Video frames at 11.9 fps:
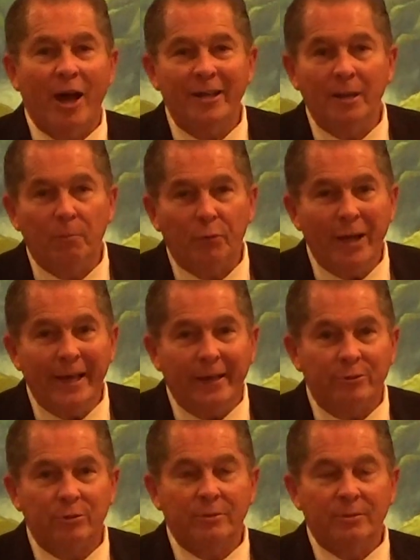not
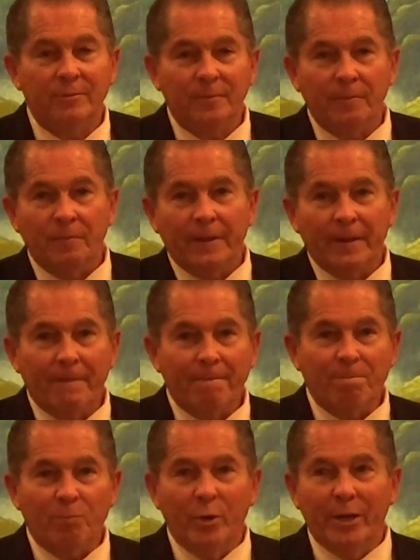impressed
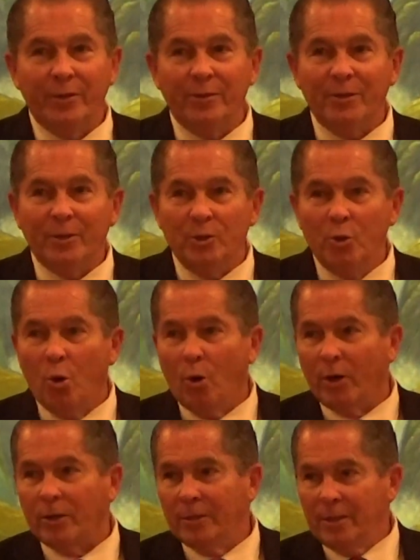right. with
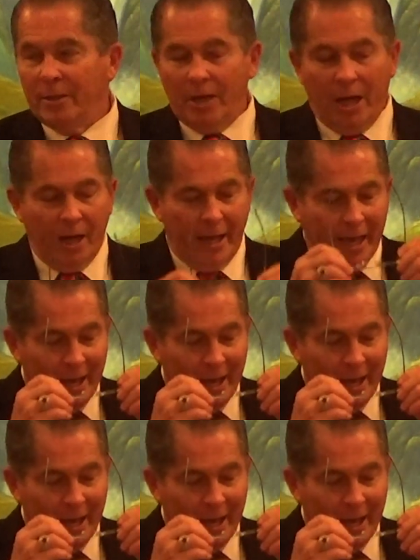your uh,